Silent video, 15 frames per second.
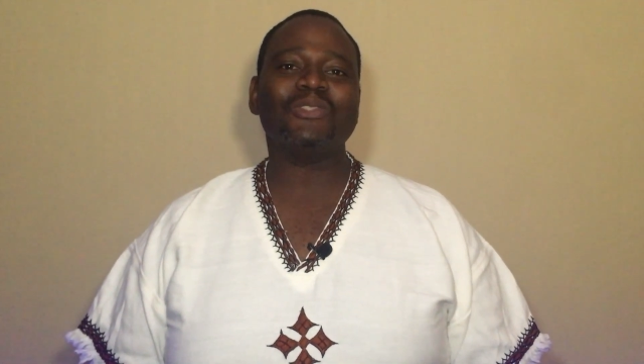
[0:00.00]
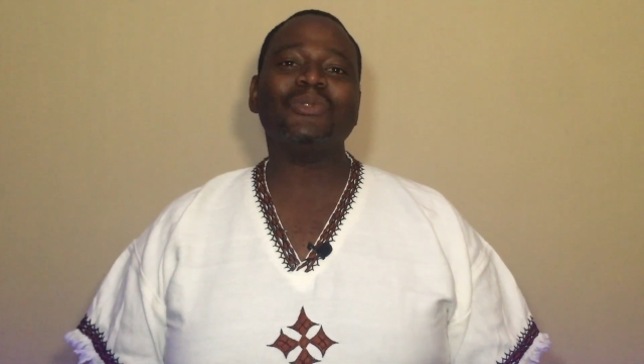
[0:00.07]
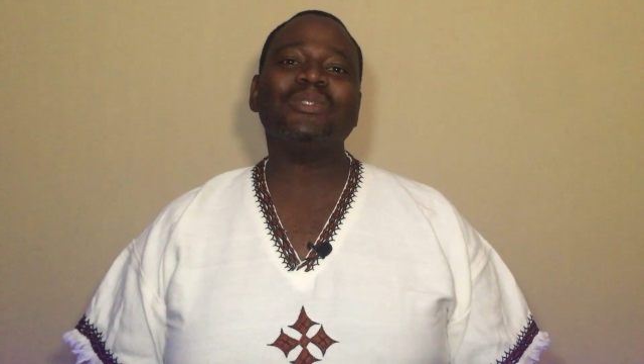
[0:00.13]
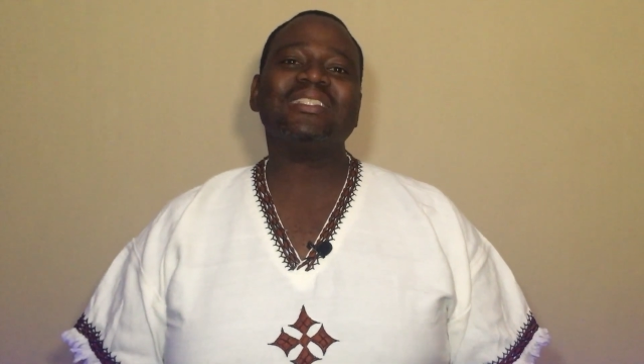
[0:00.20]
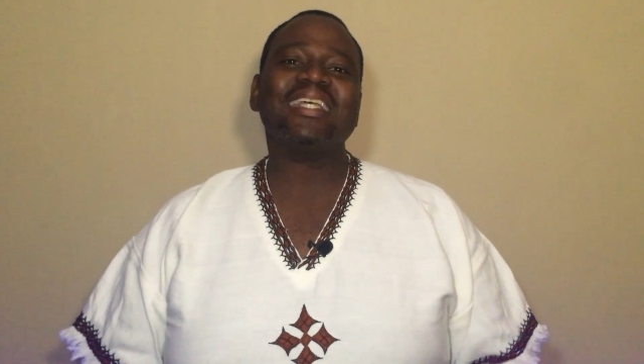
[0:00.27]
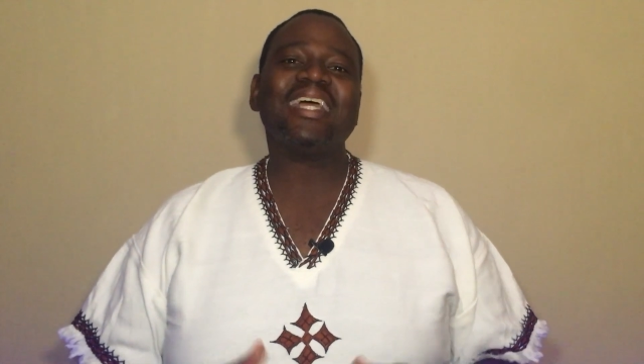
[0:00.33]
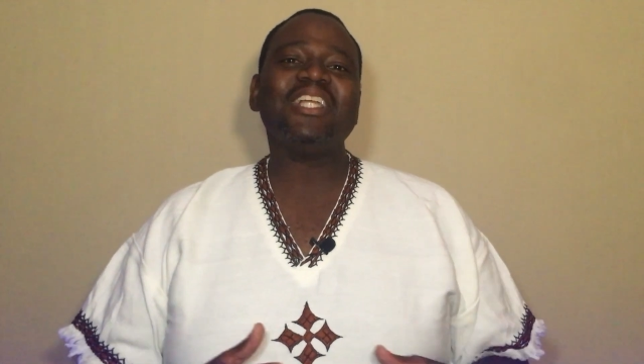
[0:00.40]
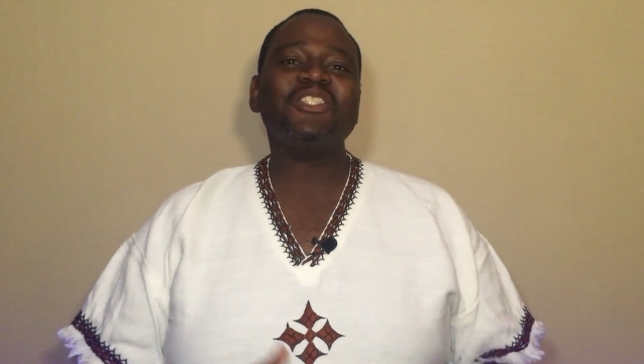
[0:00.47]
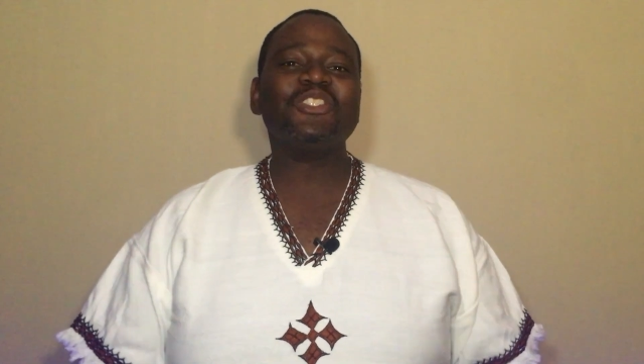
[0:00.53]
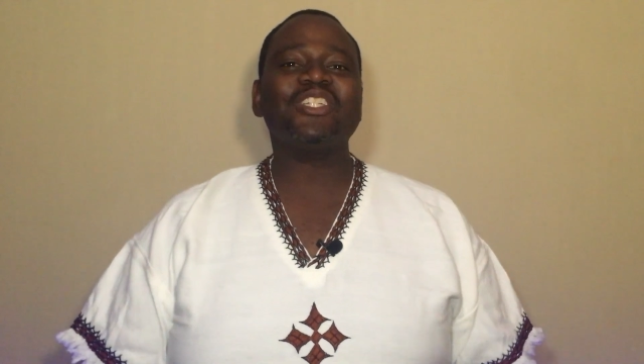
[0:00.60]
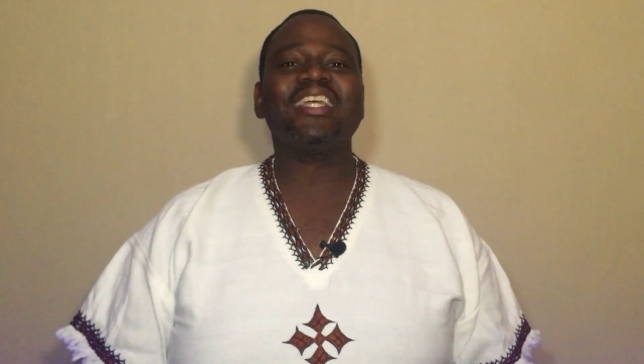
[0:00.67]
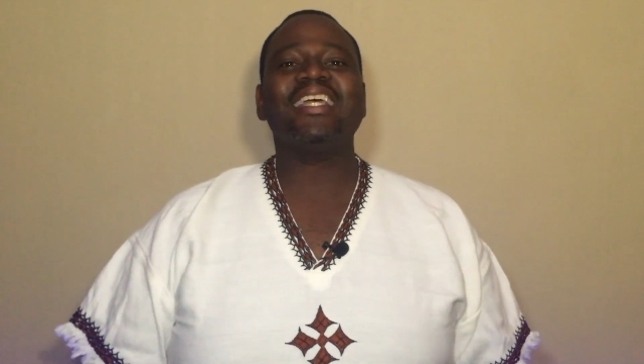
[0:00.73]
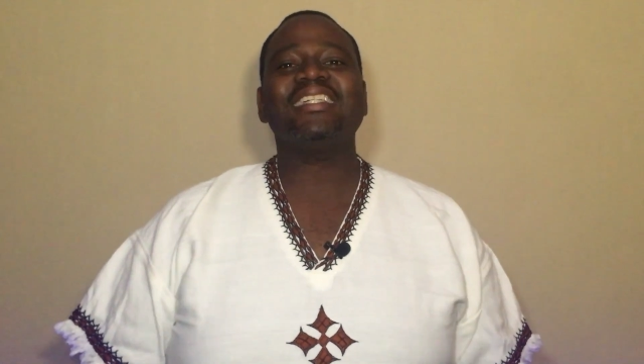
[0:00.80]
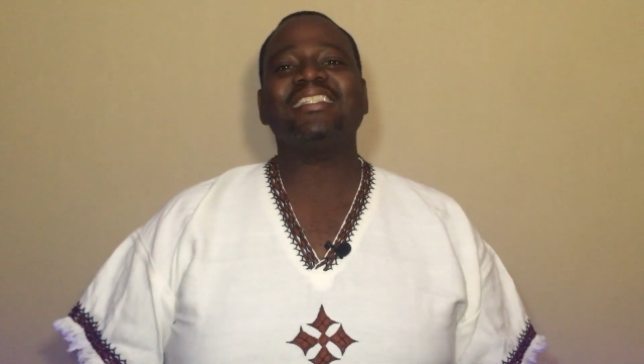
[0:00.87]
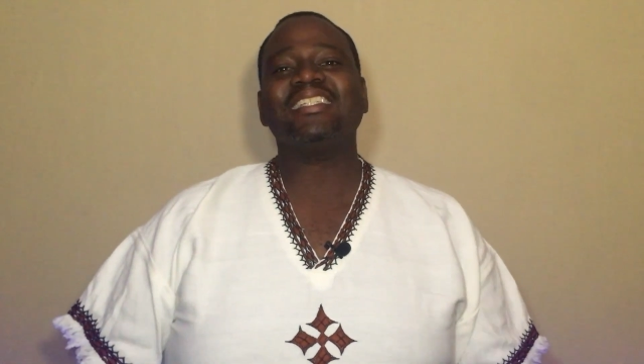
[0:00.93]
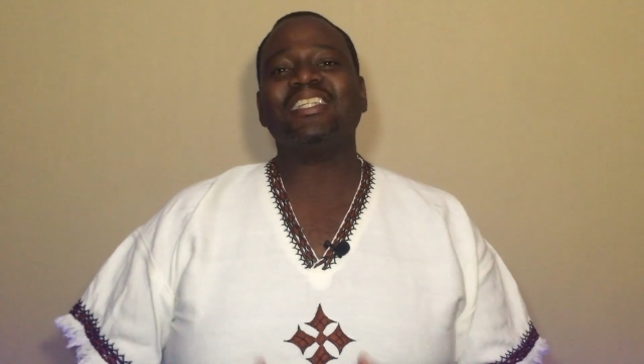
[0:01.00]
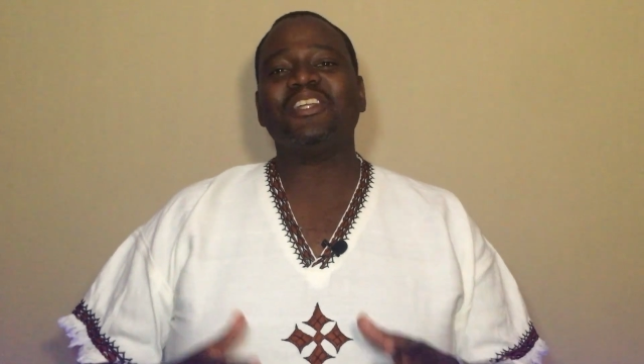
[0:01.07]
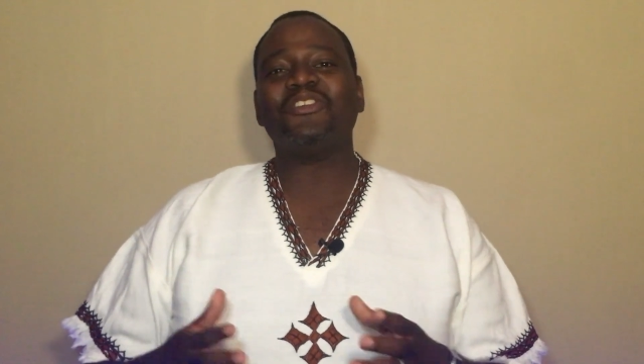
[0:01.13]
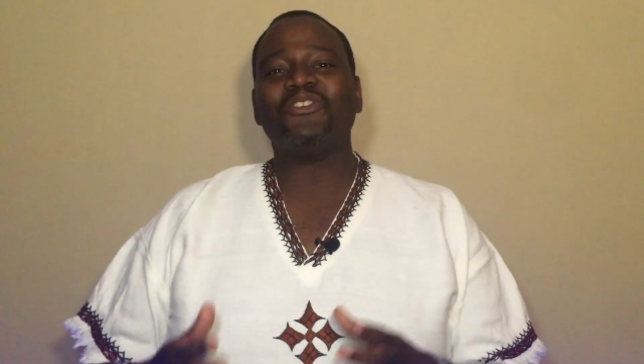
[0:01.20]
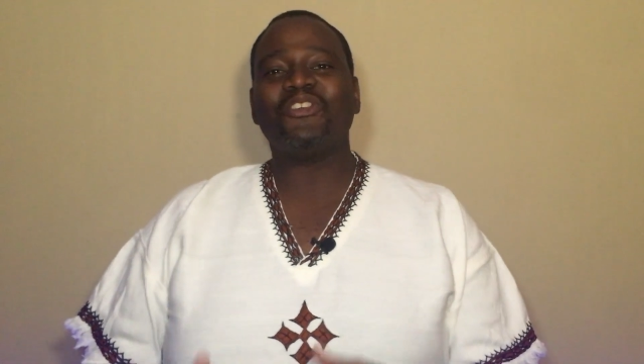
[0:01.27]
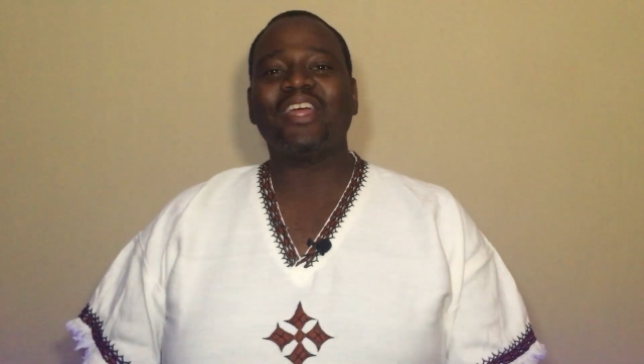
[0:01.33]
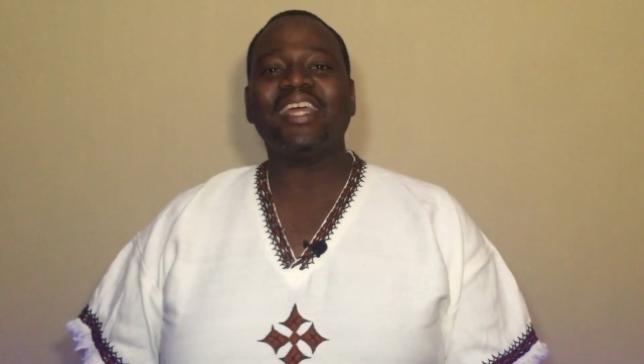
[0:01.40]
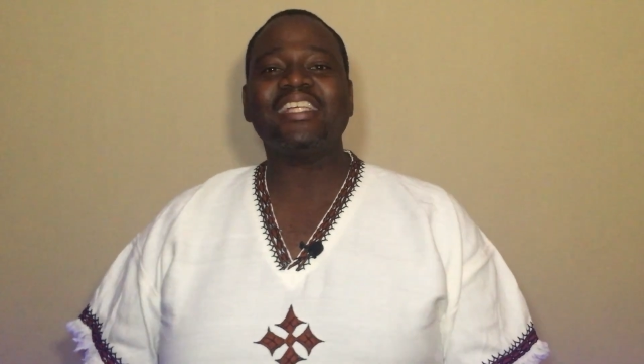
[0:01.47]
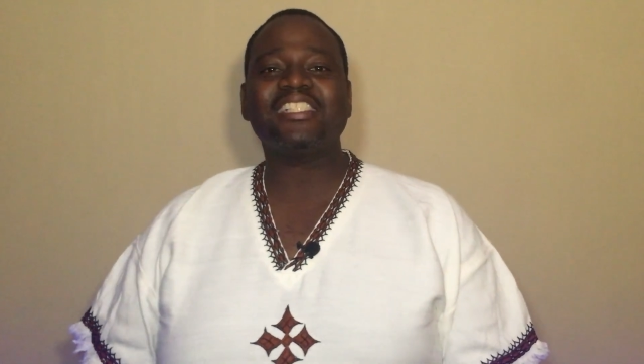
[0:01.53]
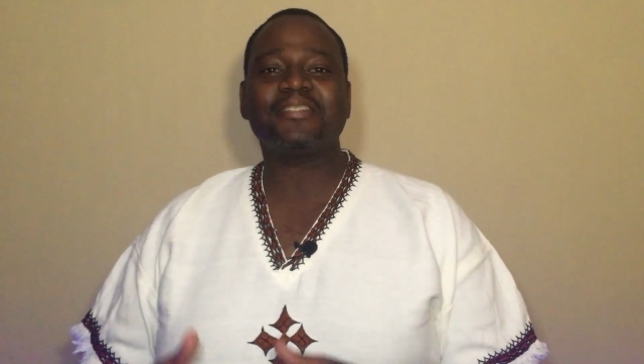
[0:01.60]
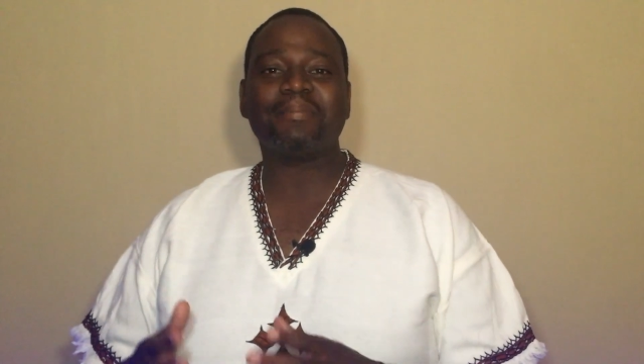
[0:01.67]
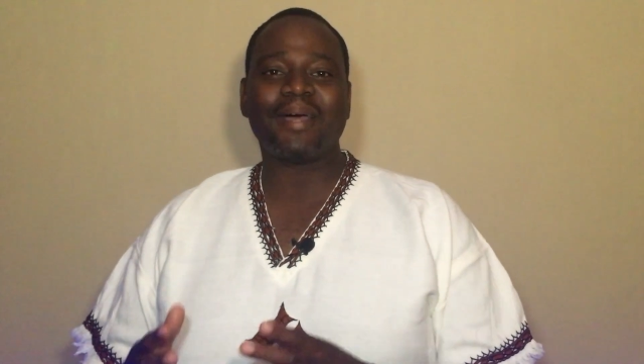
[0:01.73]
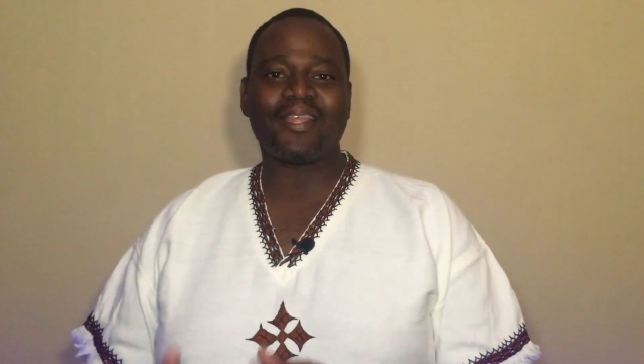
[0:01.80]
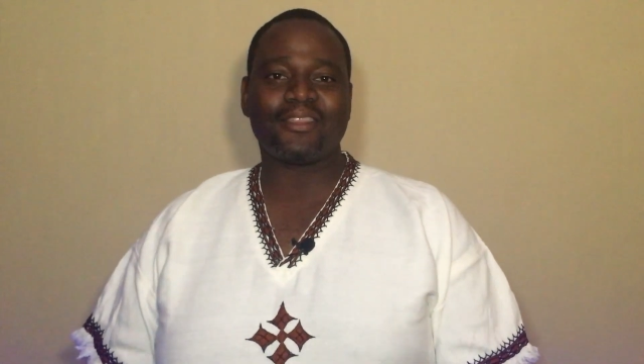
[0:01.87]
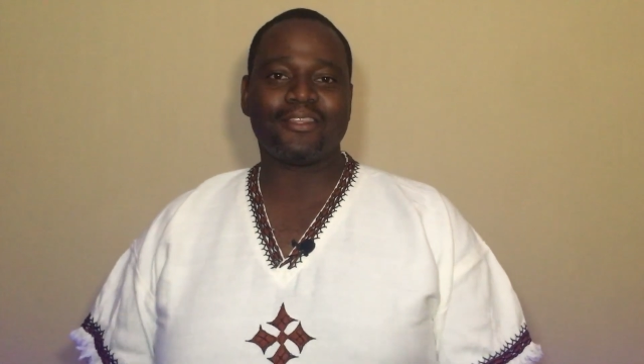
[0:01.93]
who is educated and
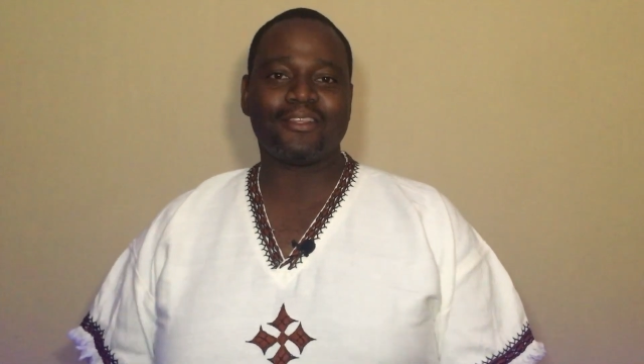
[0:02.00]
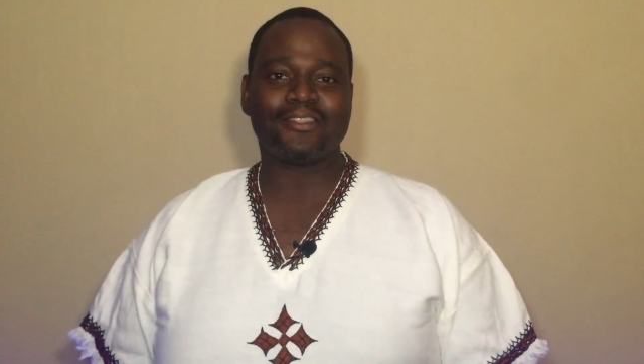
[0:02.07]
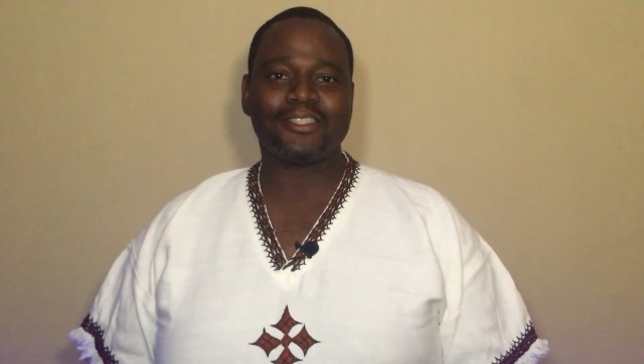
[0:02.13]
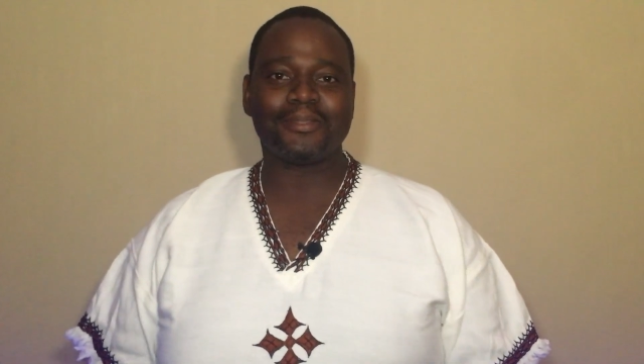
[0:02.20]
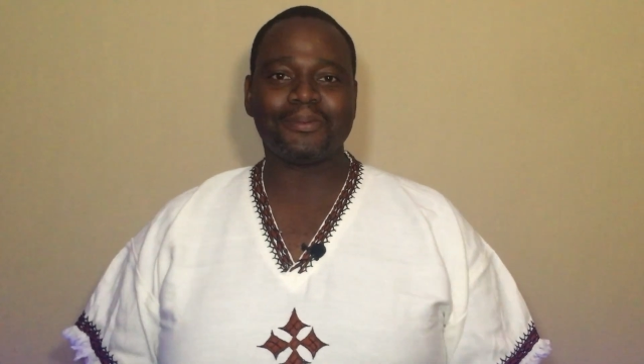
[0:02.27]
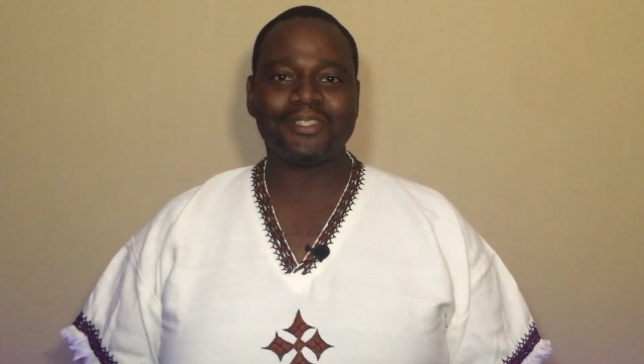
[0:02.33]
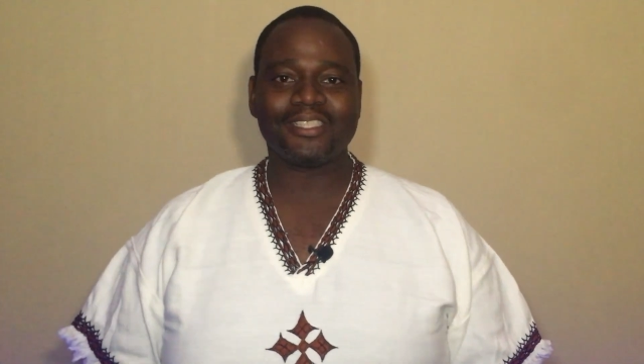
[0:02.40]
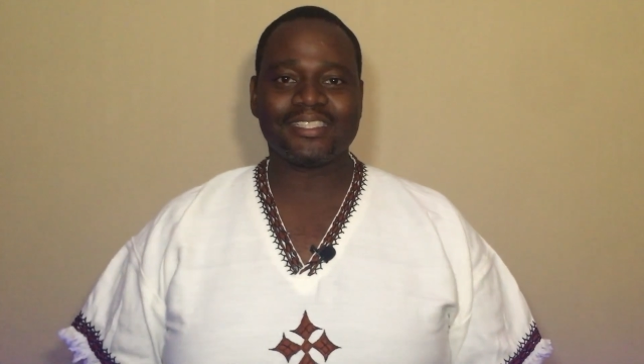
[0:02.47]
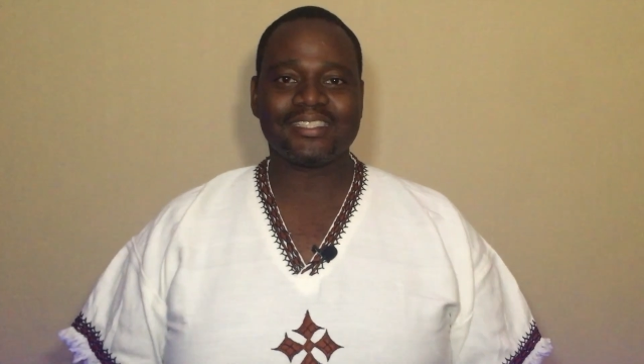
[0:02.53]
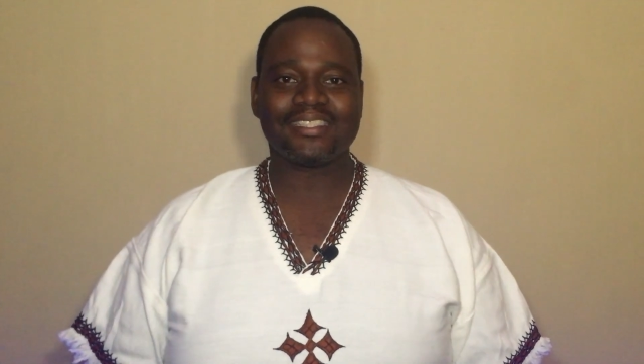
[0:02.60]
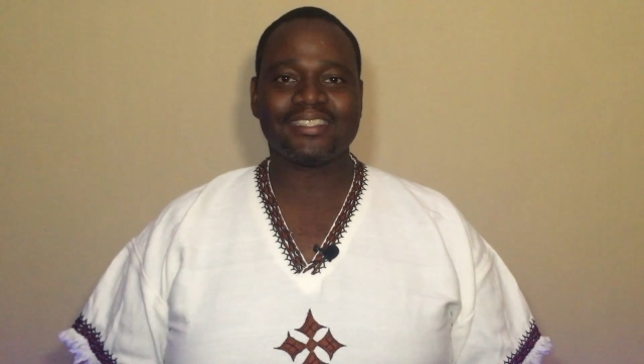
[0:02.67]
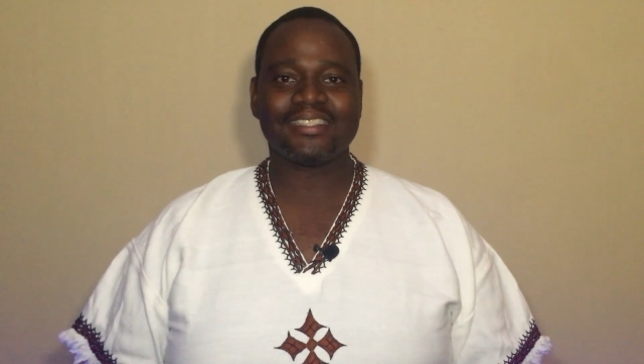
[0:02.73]
raised by the Egyptians.